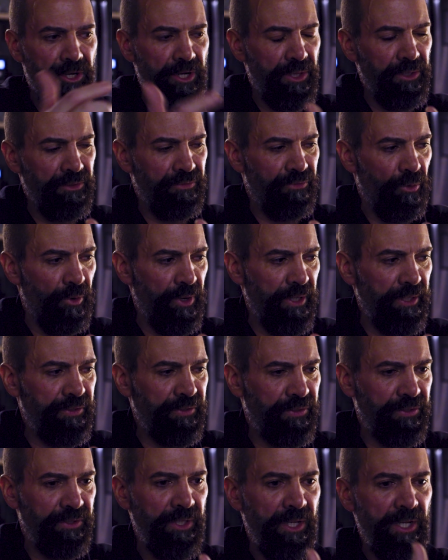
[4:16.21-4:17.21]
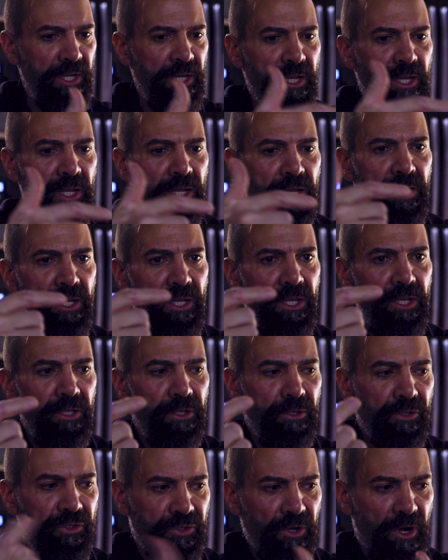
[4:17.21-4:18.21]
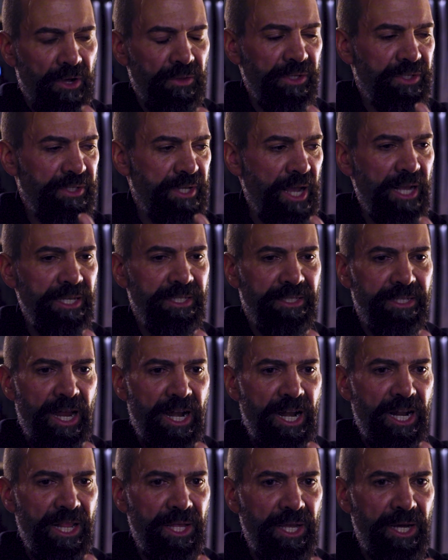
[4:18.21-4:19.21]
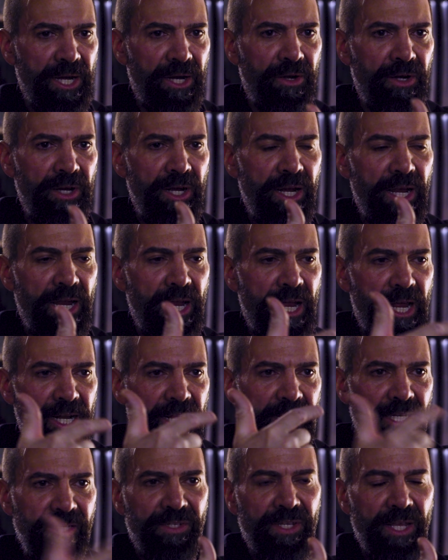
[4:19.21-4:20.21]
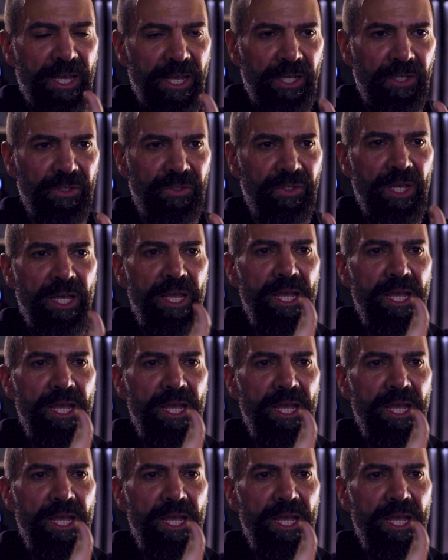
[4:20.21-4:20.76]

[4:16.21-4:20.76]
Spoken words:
another voice, you saw this guy standing there, and he says,